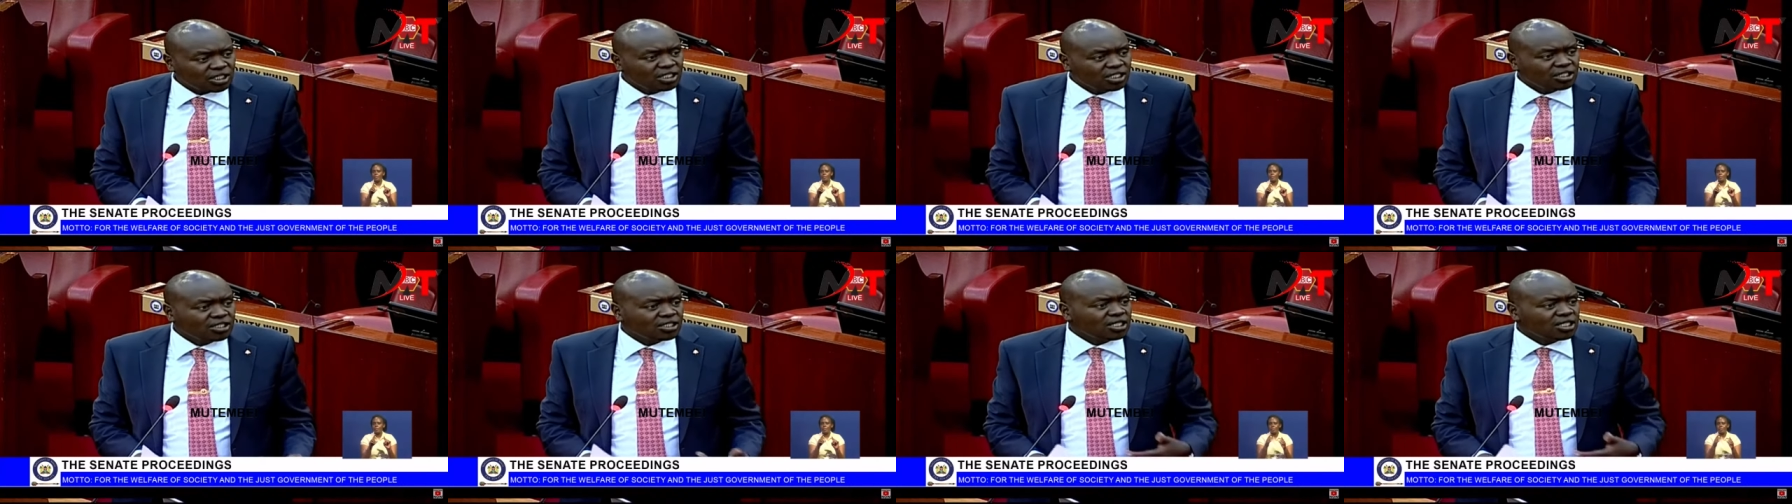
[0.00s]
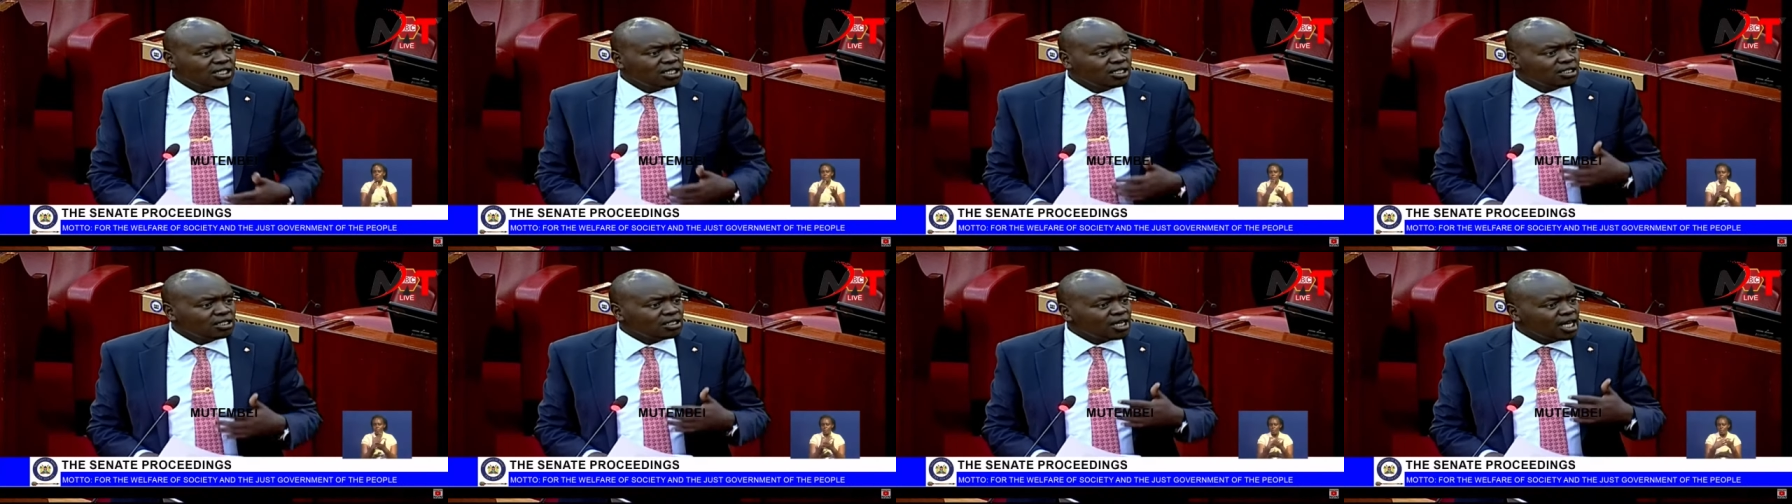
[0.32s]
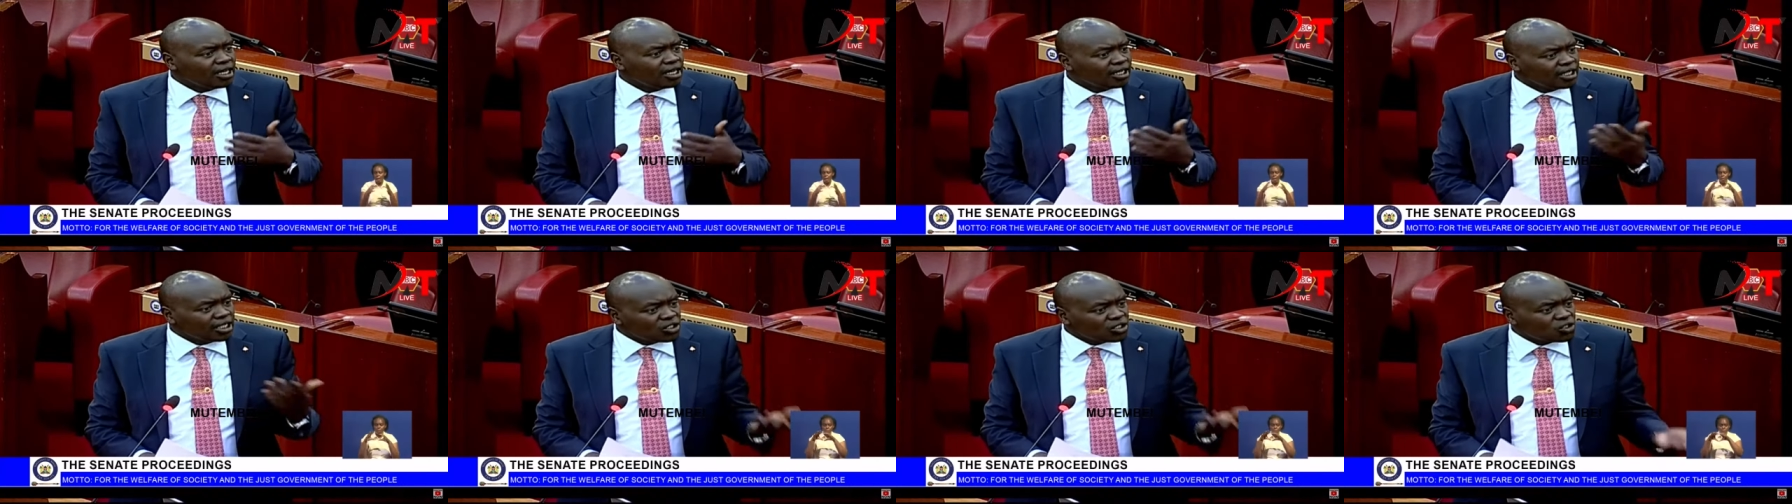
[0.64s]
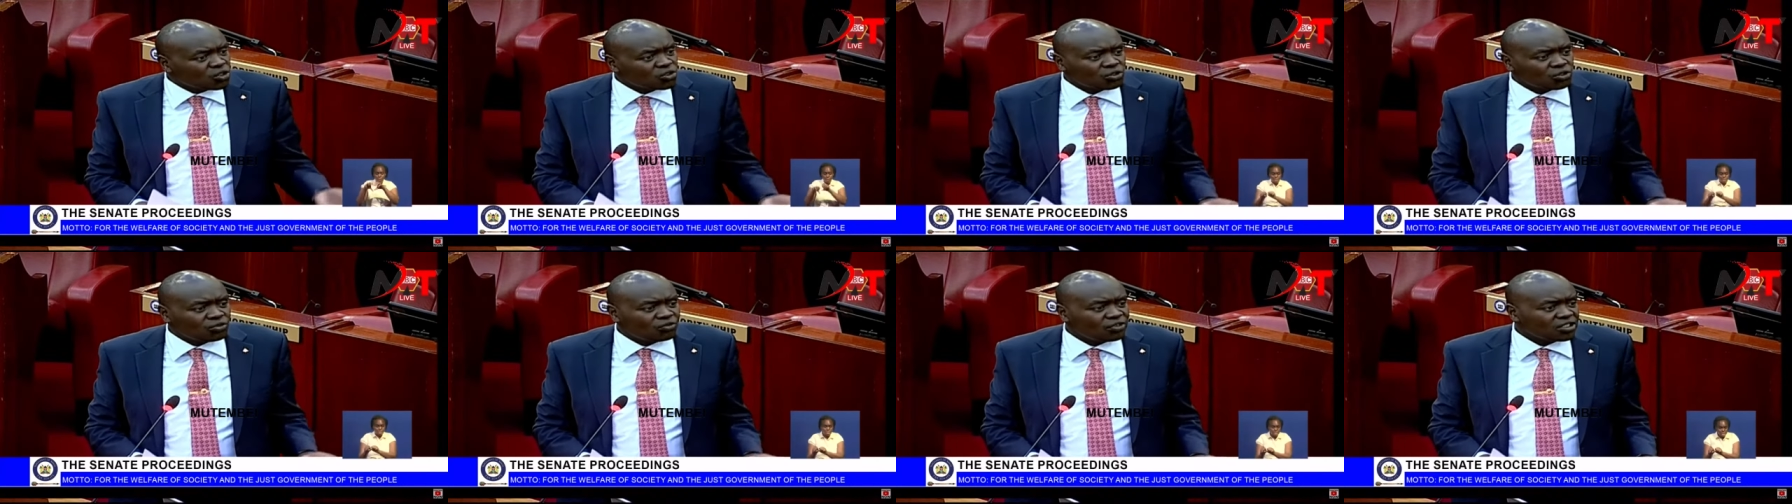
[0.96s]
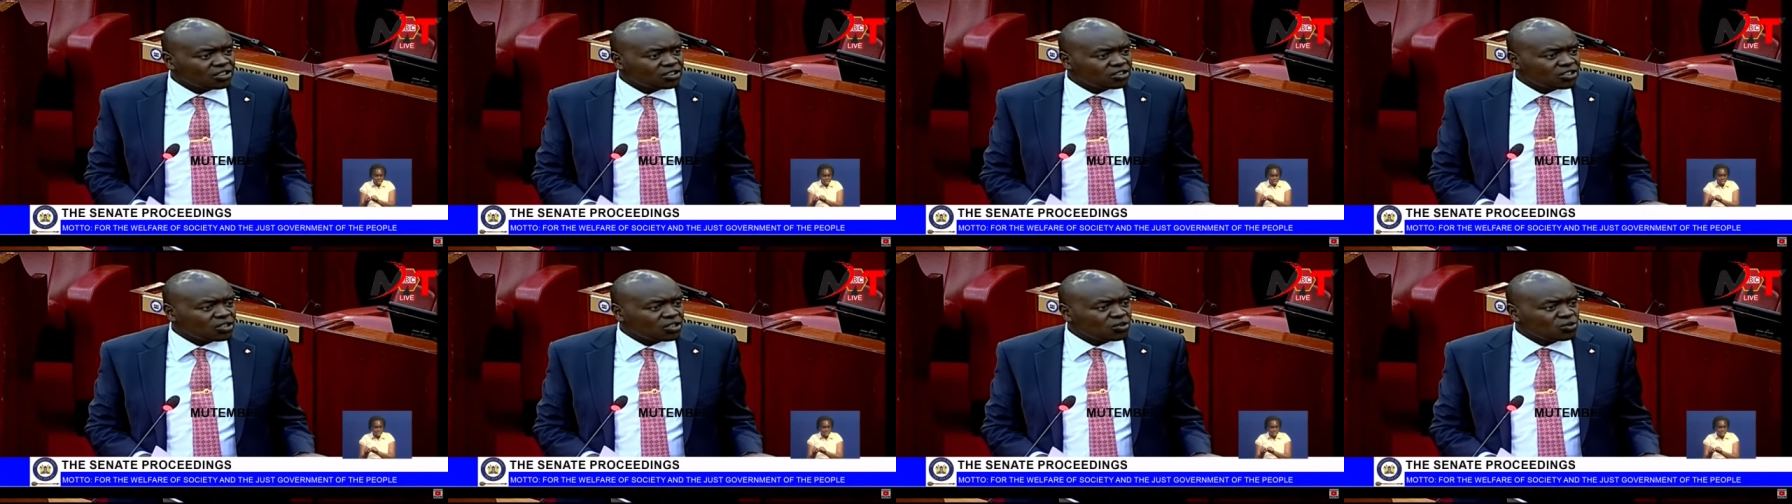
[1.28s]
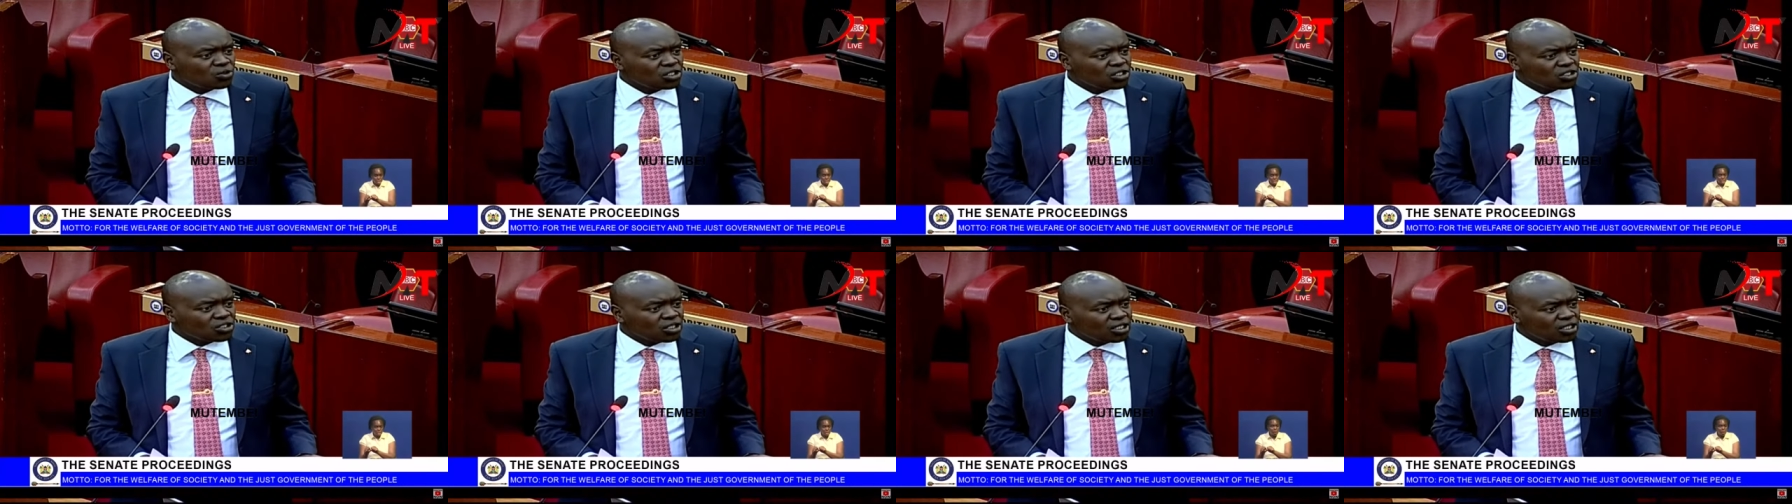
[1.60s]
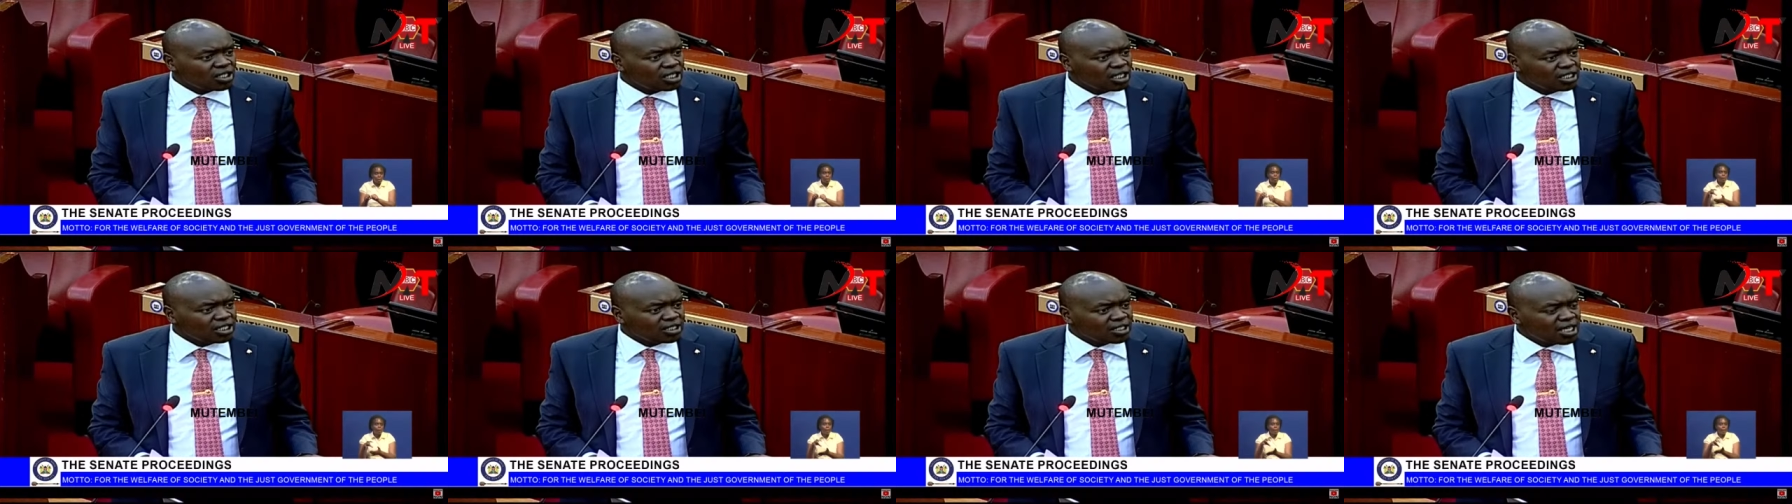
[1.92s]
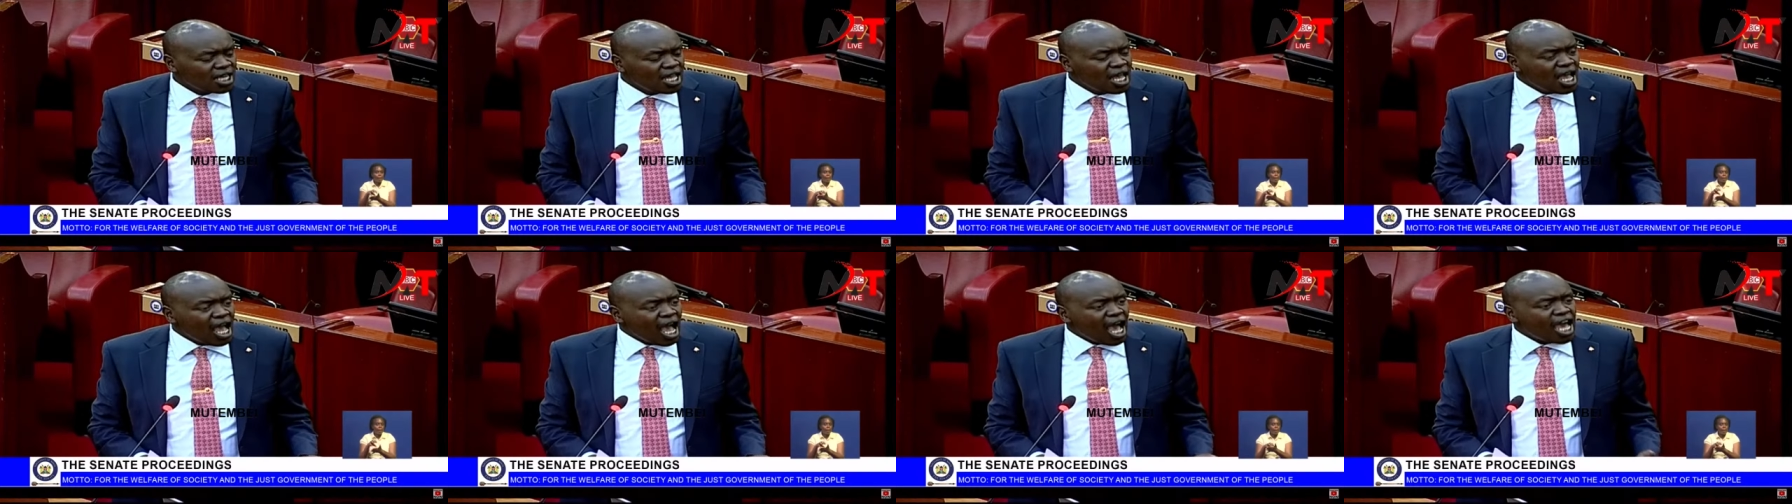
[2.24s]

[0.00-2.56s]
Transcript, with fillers: there is still allegations of extrajudicial killings,